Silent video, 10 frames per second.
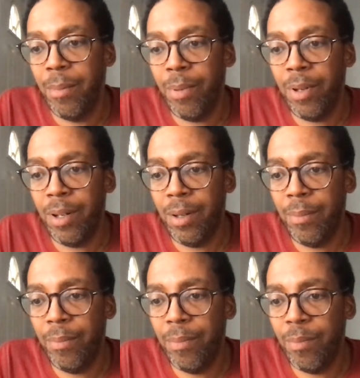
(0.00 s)
But
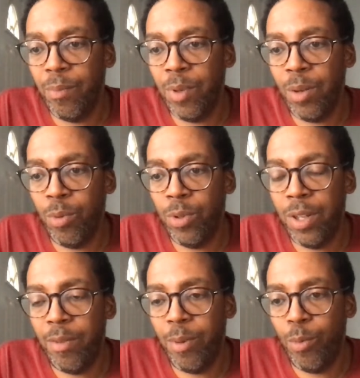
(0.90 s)
yeah, we'll
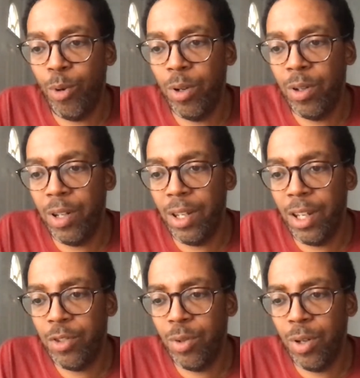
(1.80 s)
definitely be working on it and
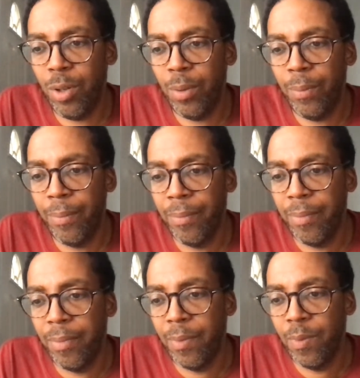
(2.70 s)
let you know.
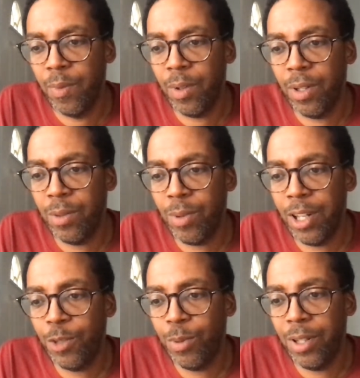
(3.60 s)
Caused
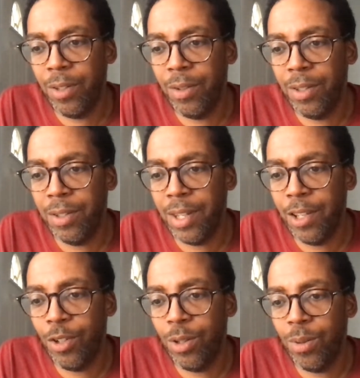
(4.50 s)
by spread illness.
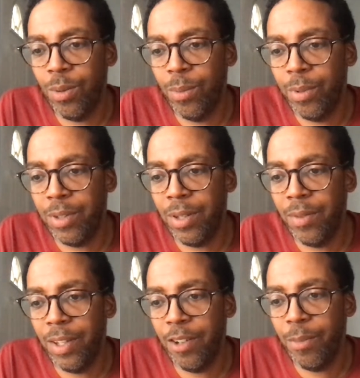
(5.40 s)
How do you perceive
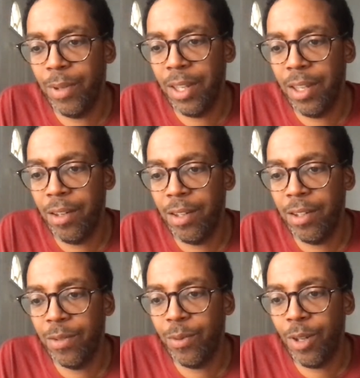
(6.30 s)
the government handling
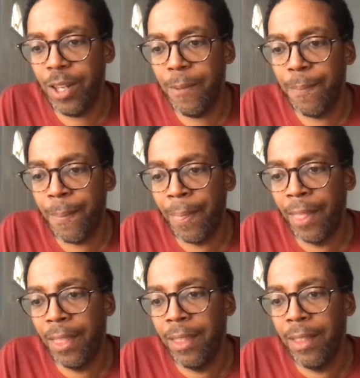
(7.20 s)
this fallout?
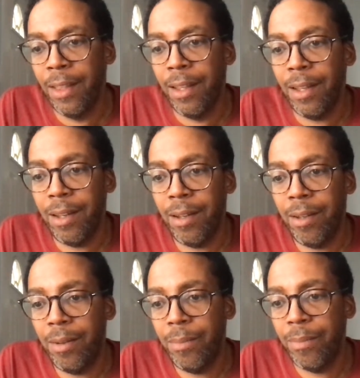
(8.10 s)

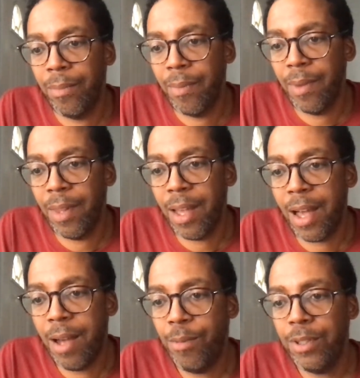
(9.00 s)
Um,
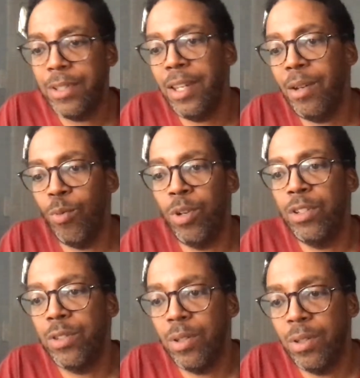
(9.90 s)
I would say
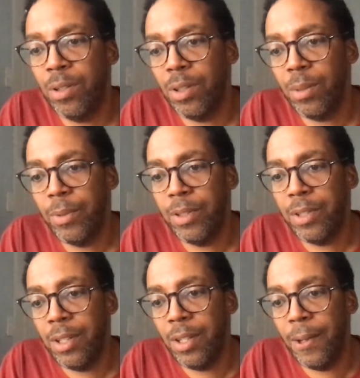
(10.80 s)
Windsong. Let me
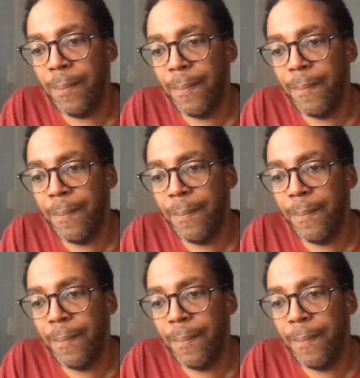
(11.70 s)
see.